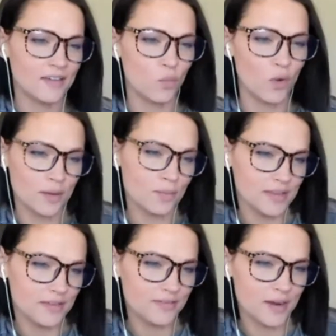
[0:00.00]
want to
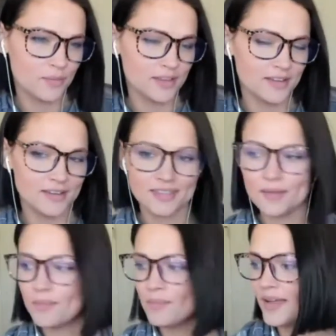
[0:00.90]
believe that I'm really good at
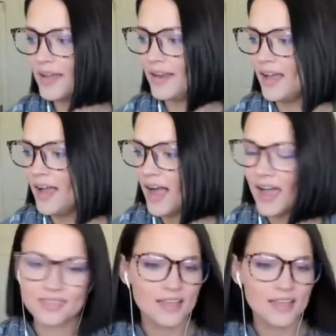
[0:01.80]
them, but I think I